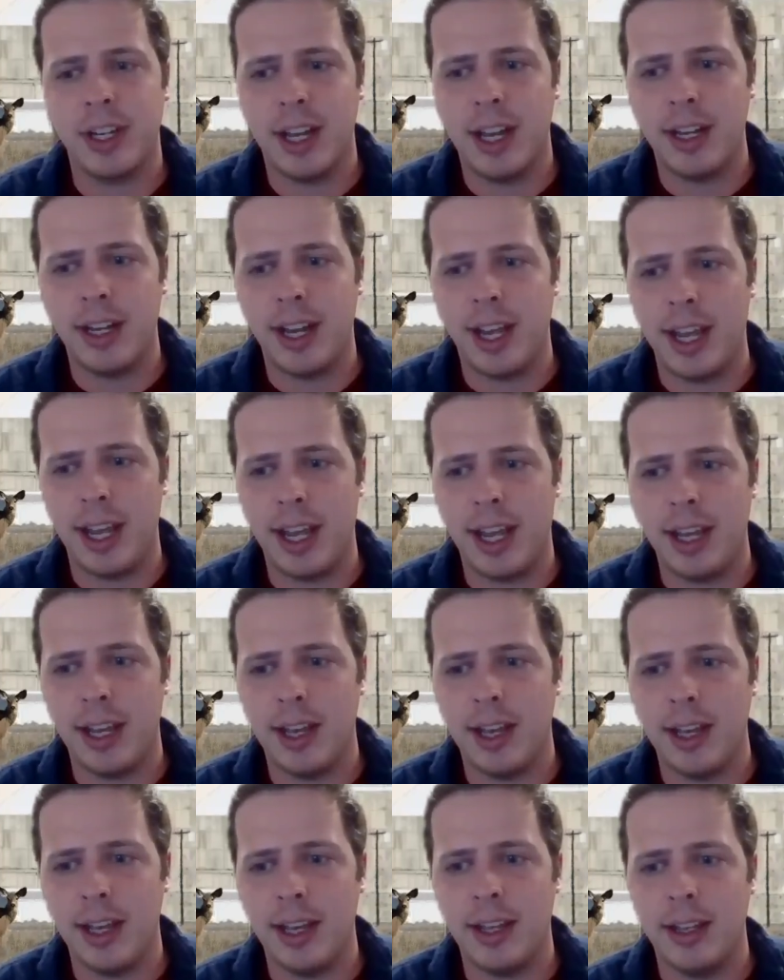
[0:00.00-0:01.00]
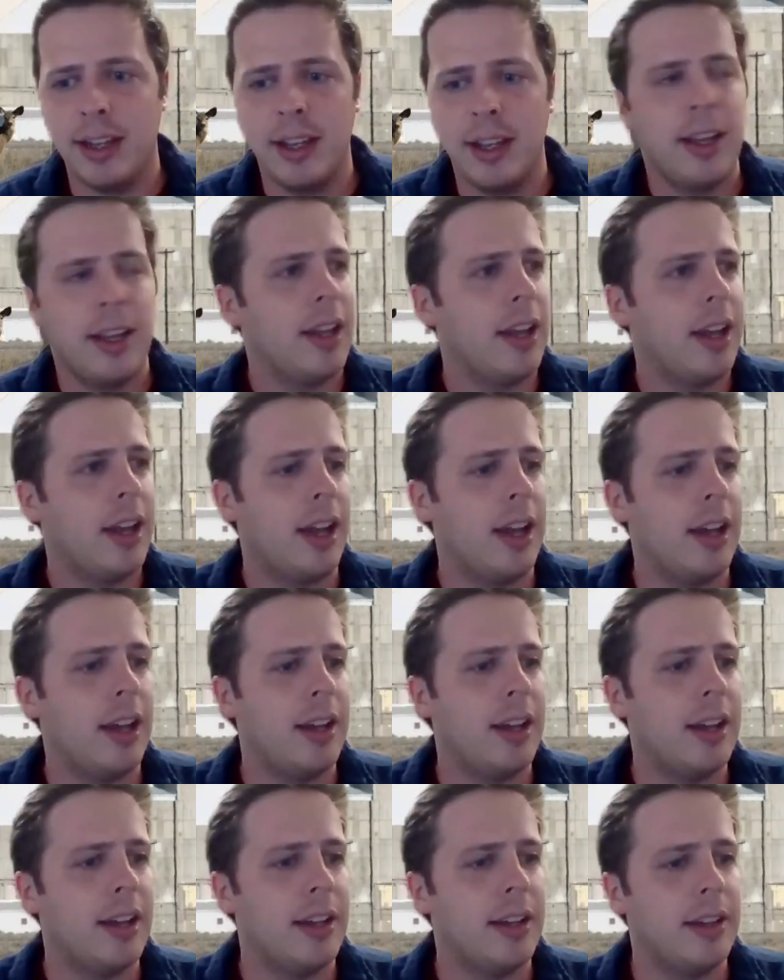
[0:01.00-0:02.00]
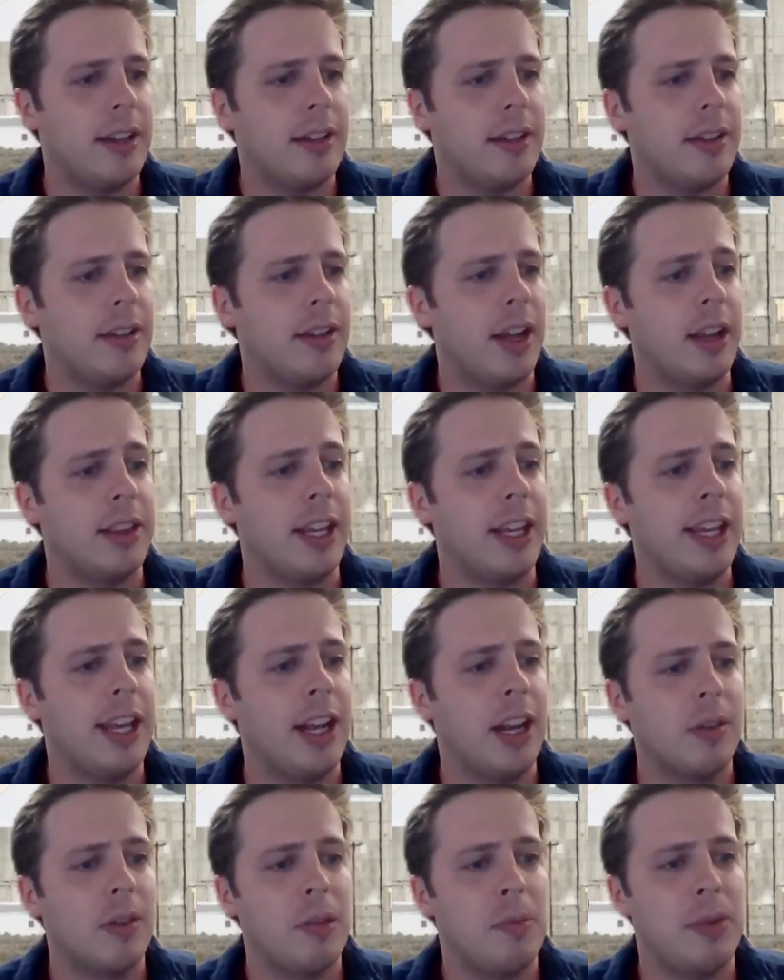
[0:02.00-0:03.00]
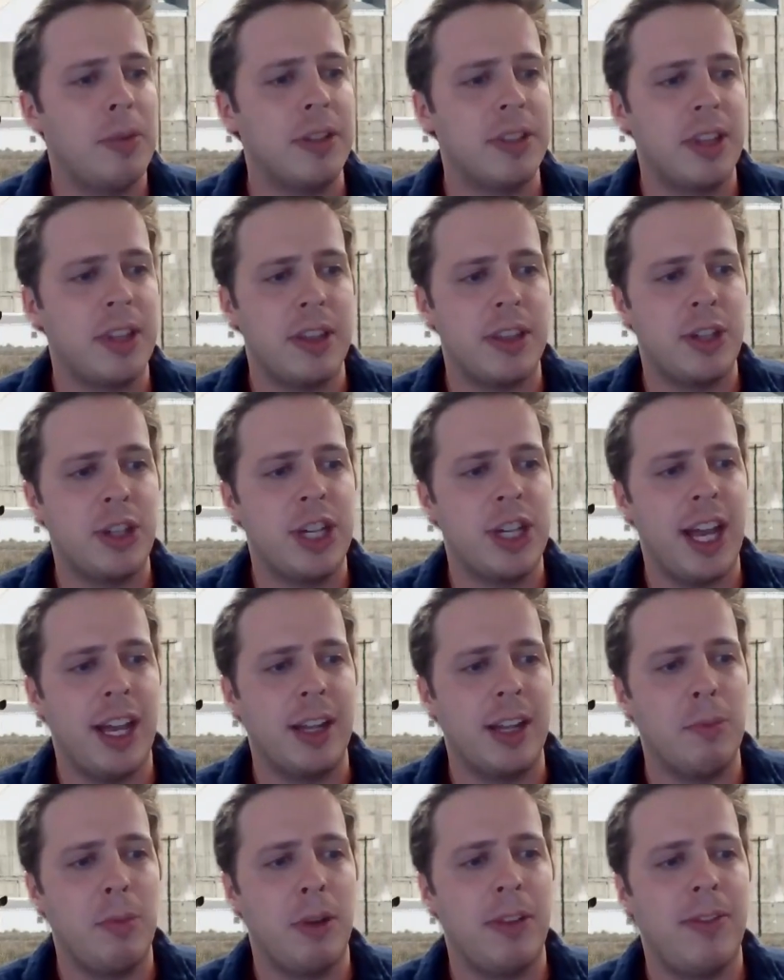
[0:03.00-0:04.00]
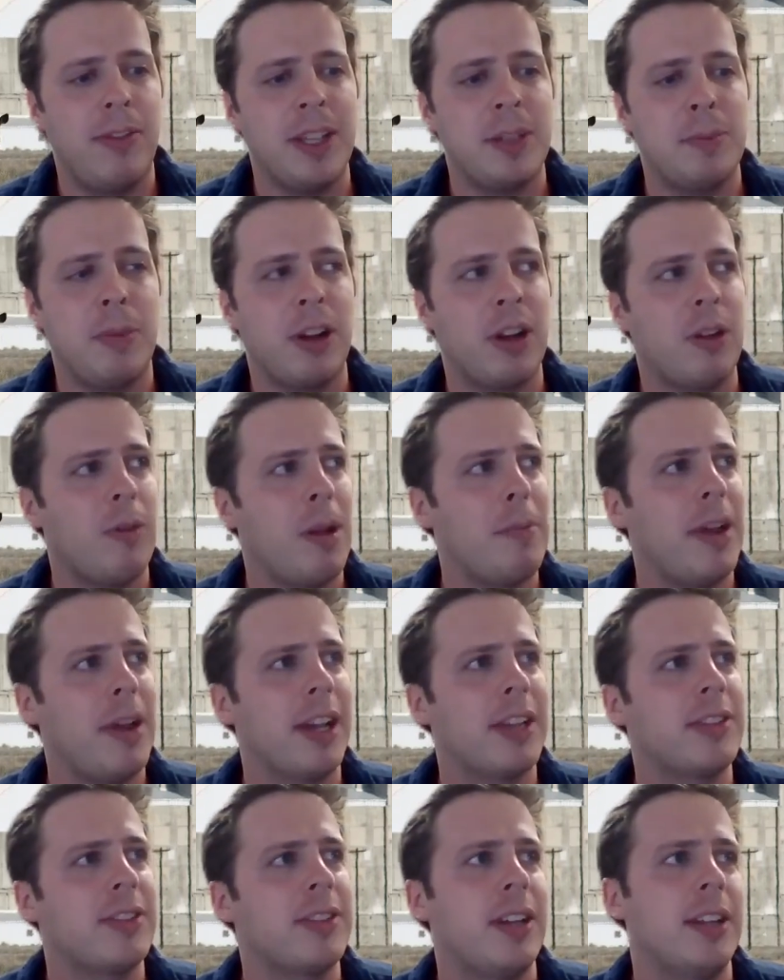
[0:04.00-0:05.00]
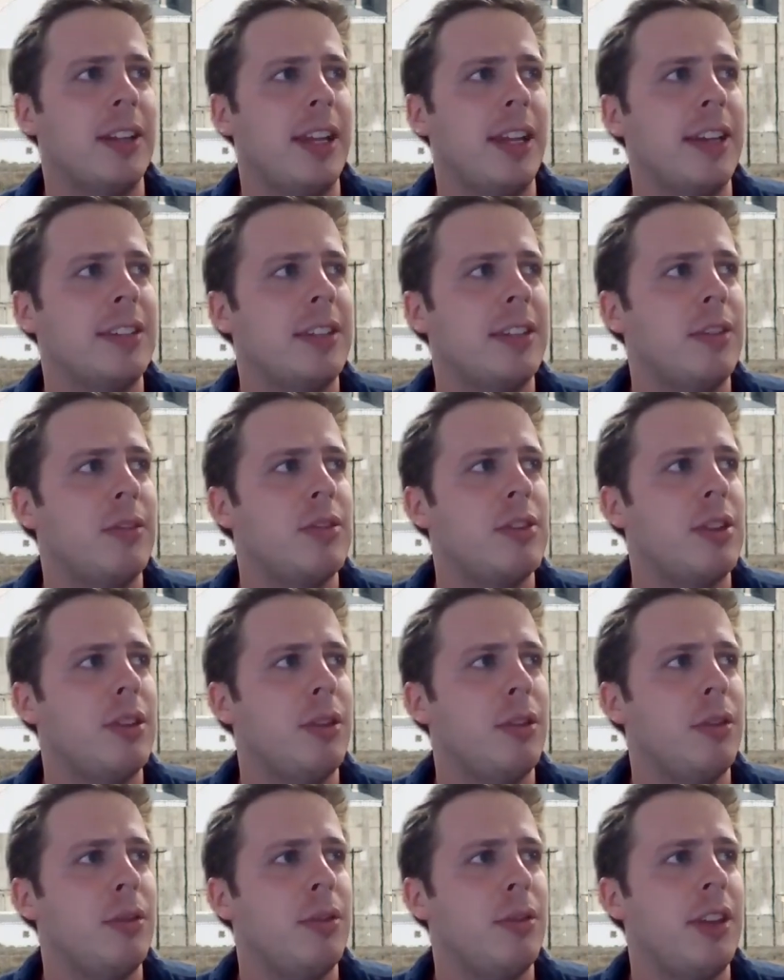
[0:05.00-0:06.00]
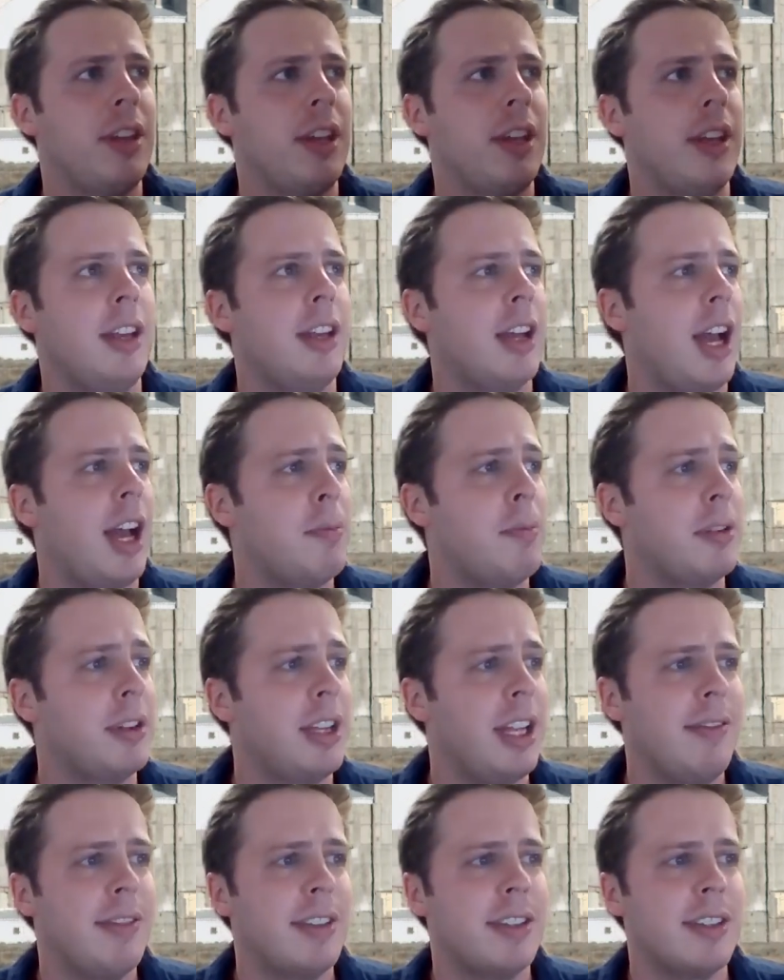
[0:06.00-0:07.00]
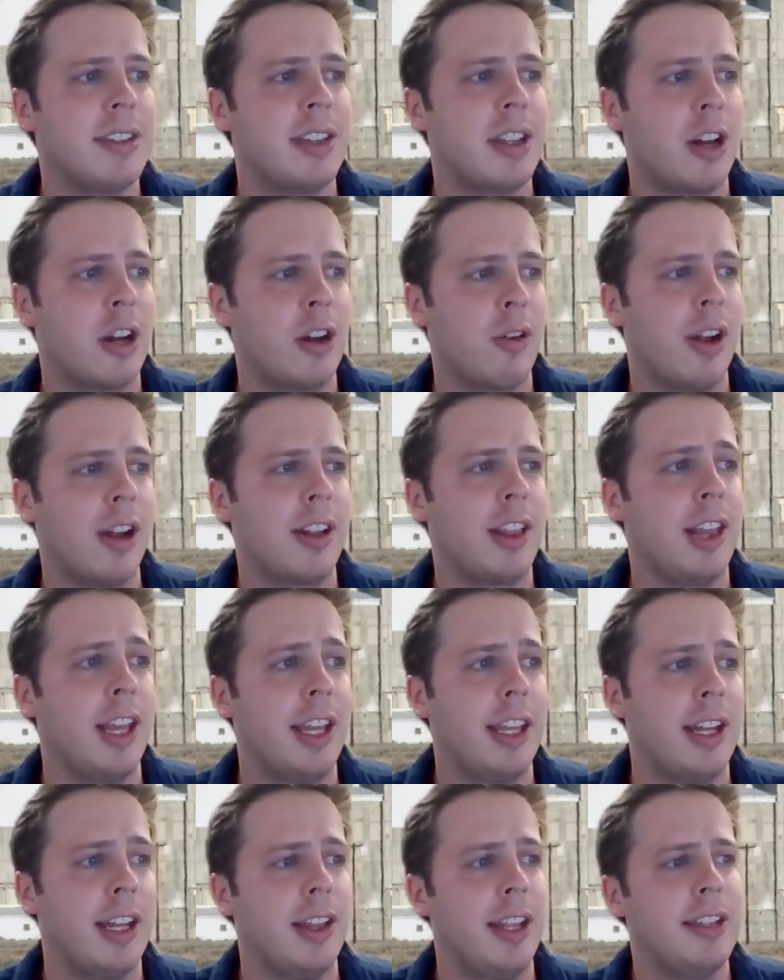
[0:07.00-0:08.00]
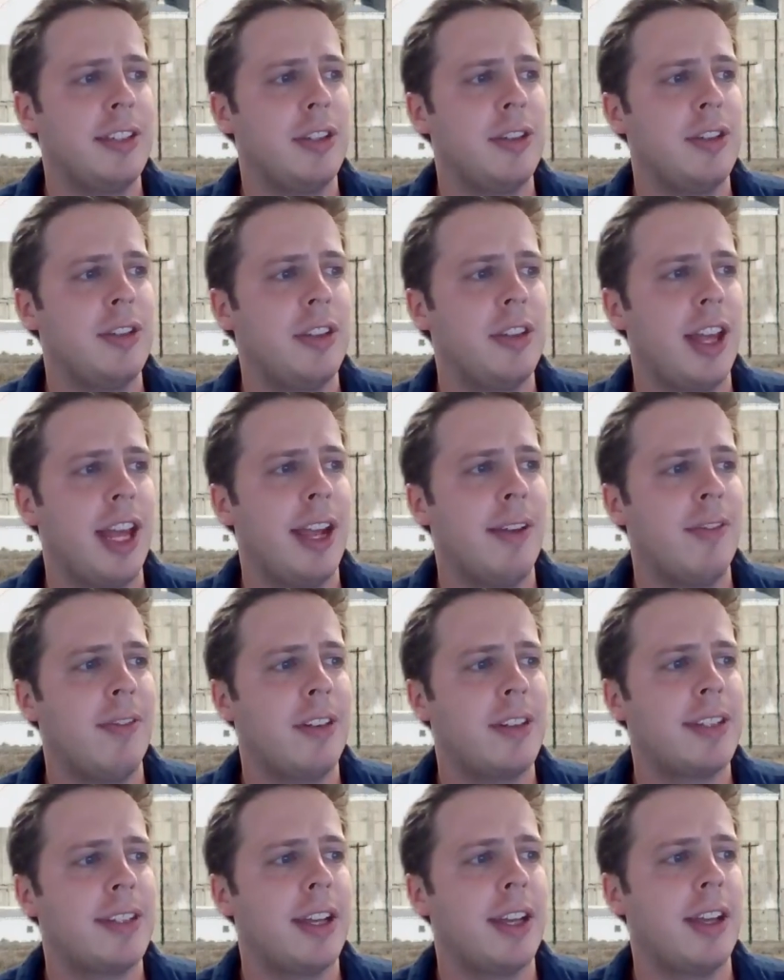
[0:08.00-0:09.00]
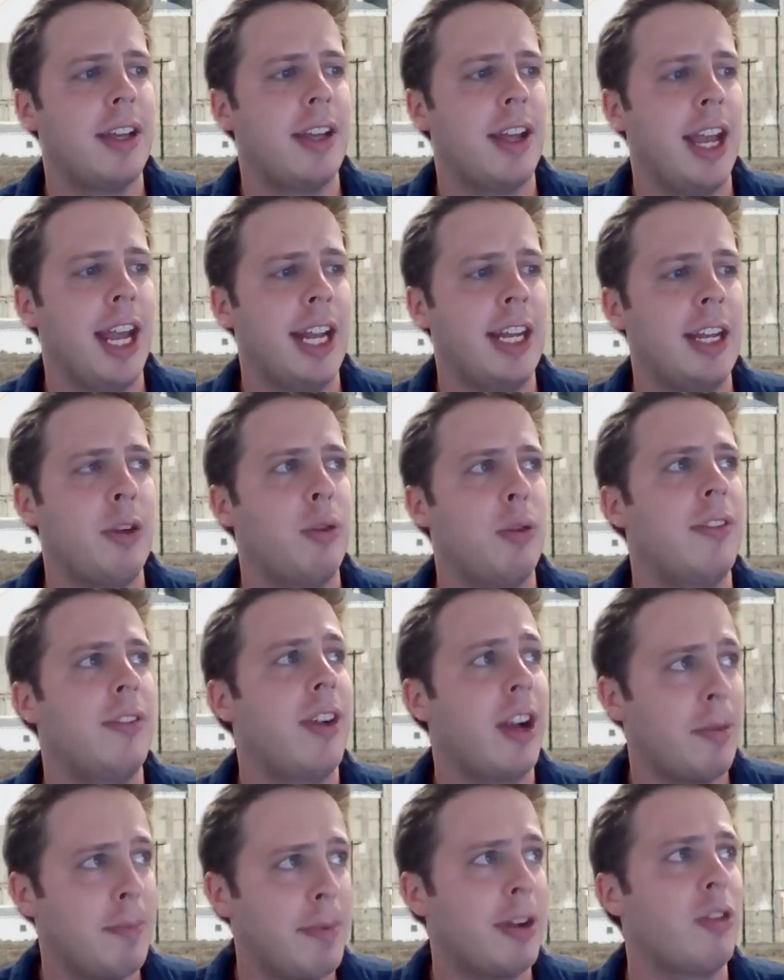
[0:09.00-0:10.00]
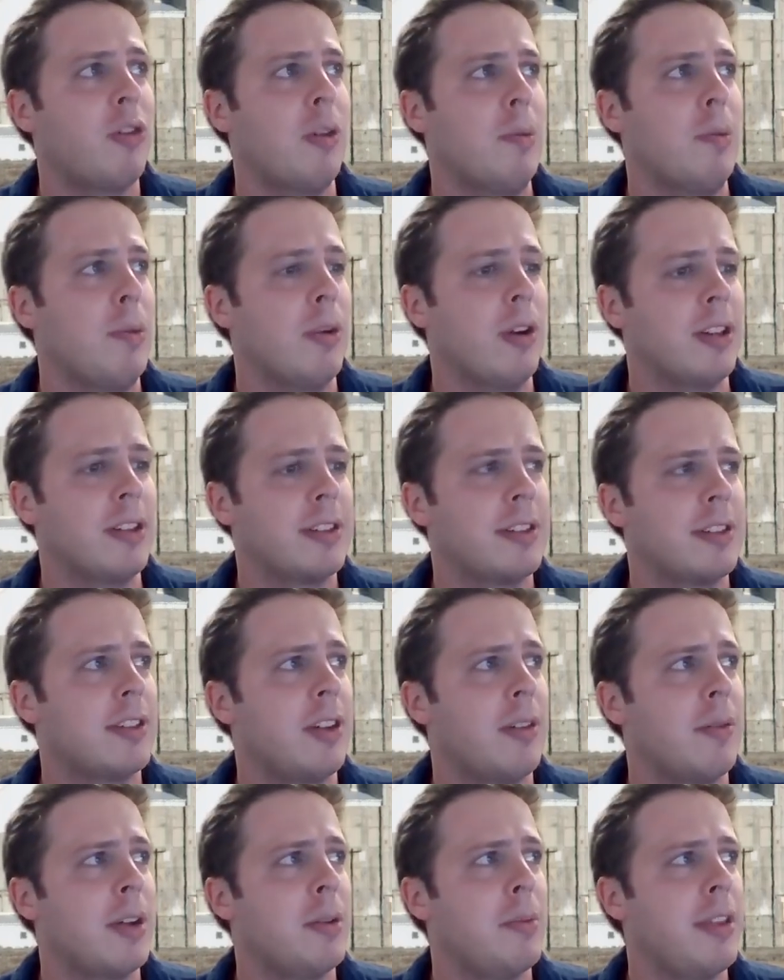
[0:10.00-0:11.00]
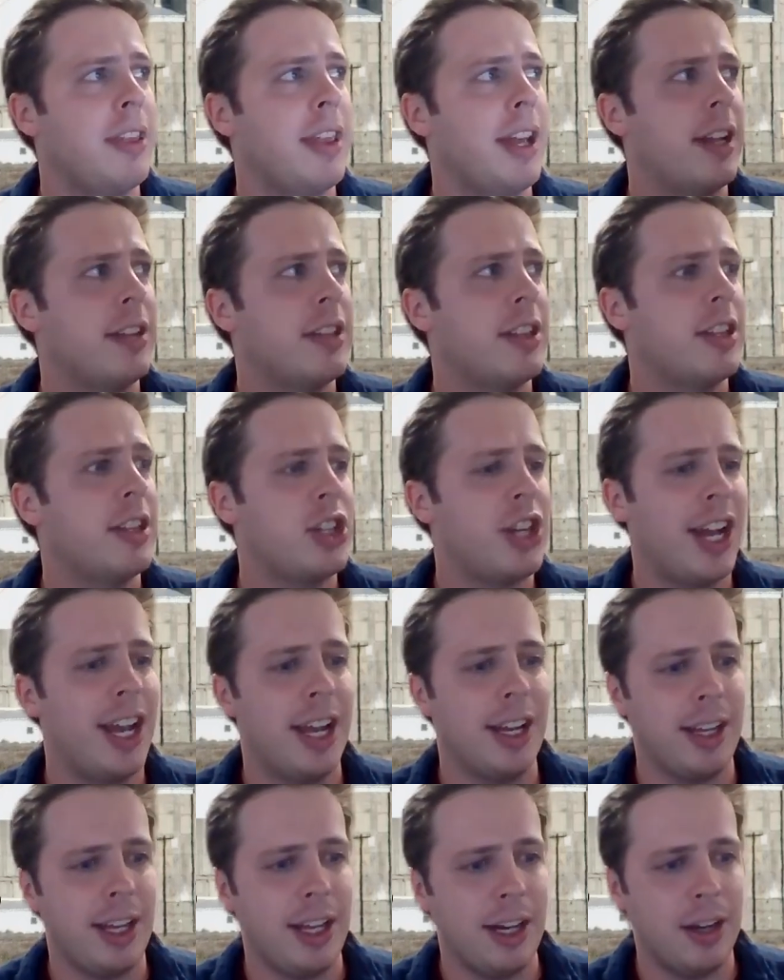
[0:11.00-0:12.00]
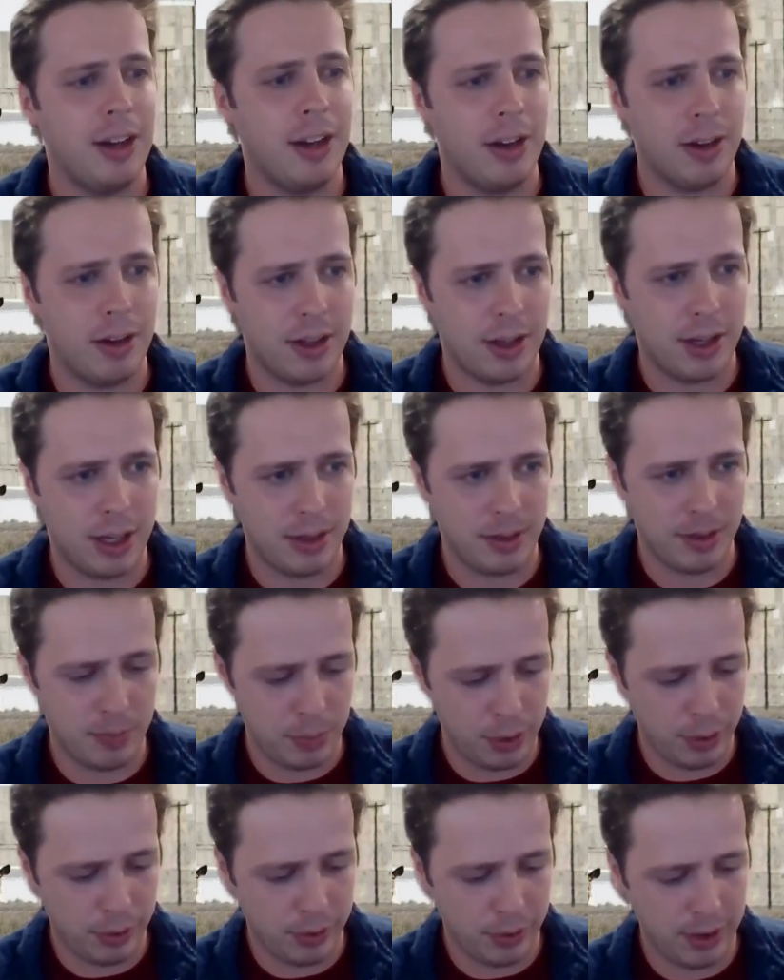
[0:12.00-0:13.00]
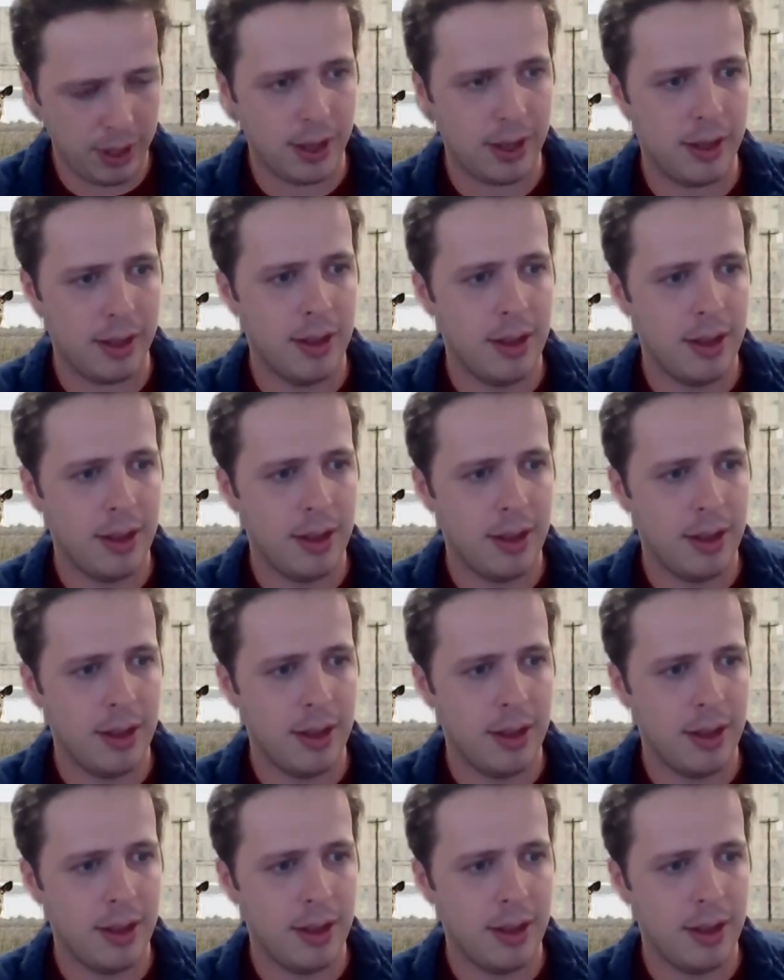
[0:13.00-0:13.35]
got a link here I'm going to put into the chat on both Facebook and WebEx, and that links you to the, I believe this is the correct link, it links you to the Hanford site annual environmental reports. So I'm going to put that into the chat here on both